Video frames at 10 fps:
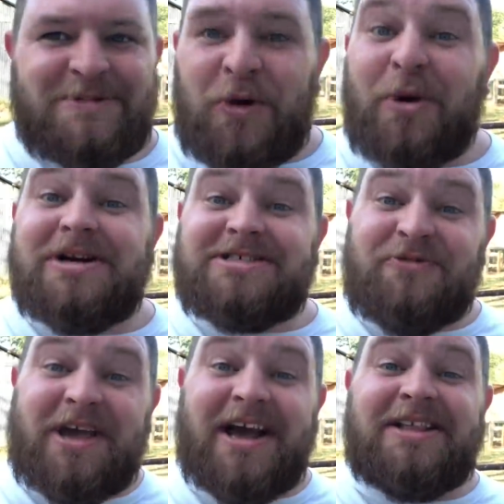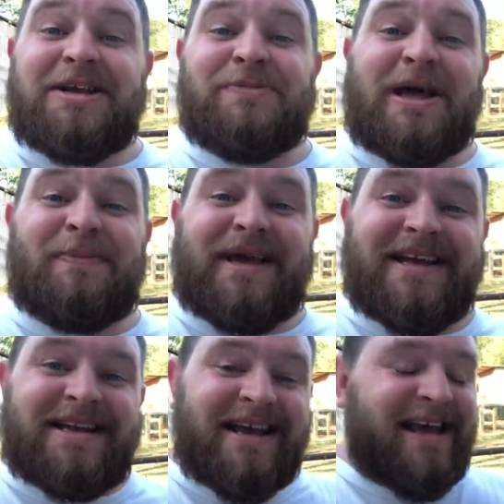We're going to see if we can't clean up that
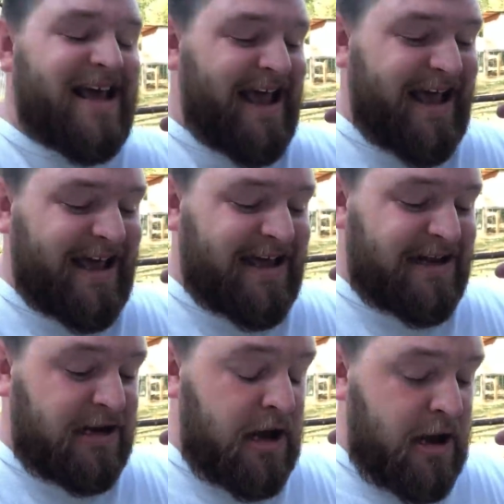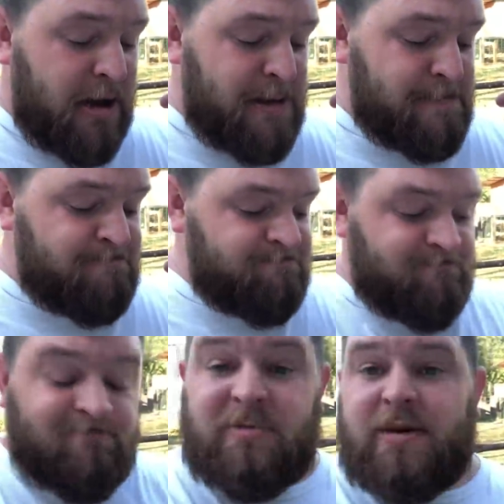pen and um,
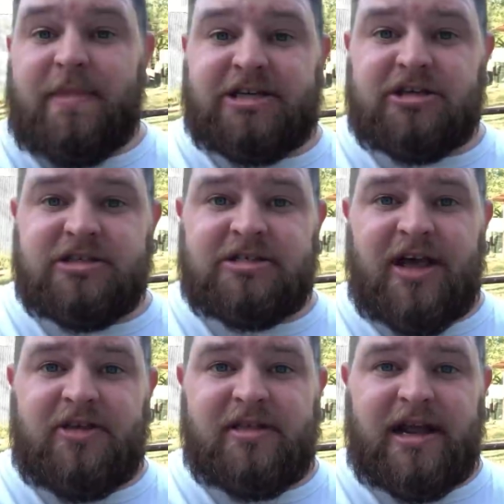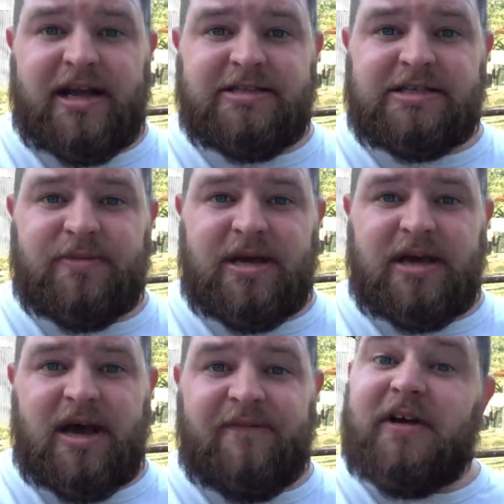make sure there's nothing that needs to
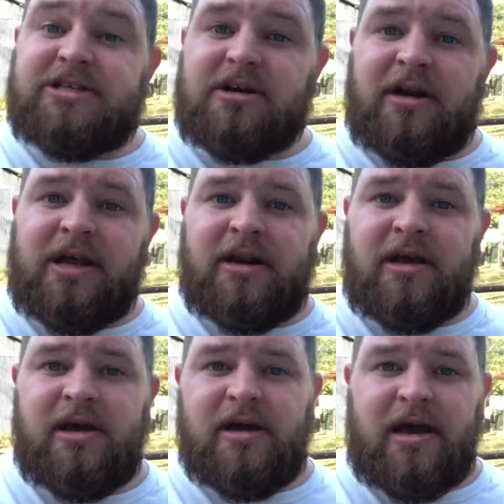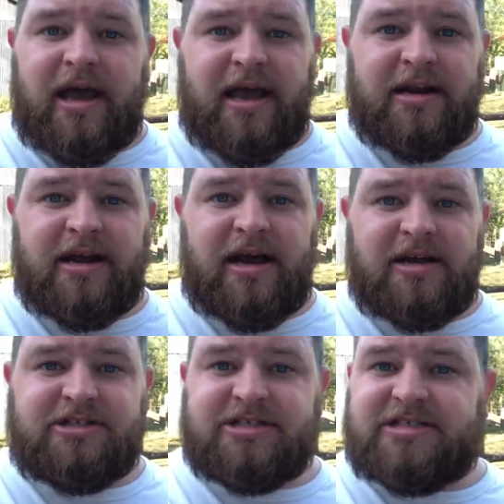be uh, fixed on it and uh,
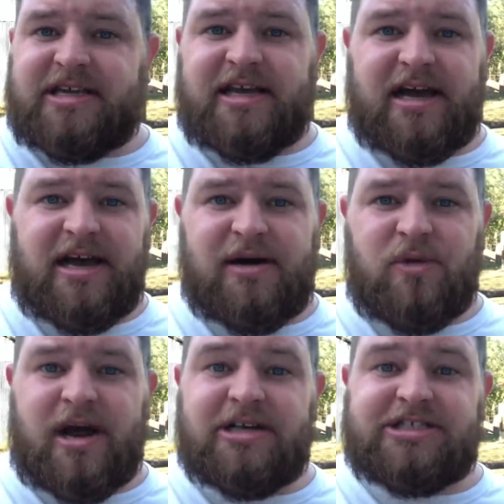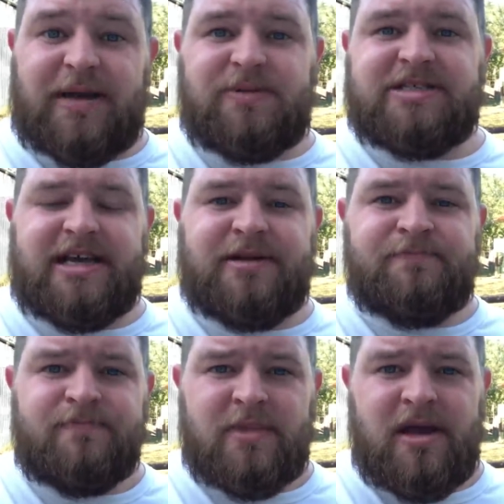just see uh, what kind of shape it's in
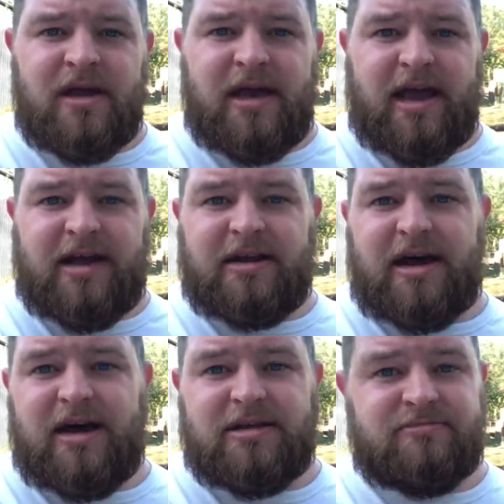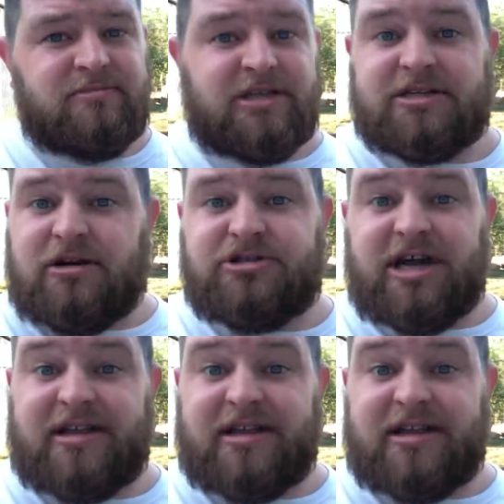and uh, let's go check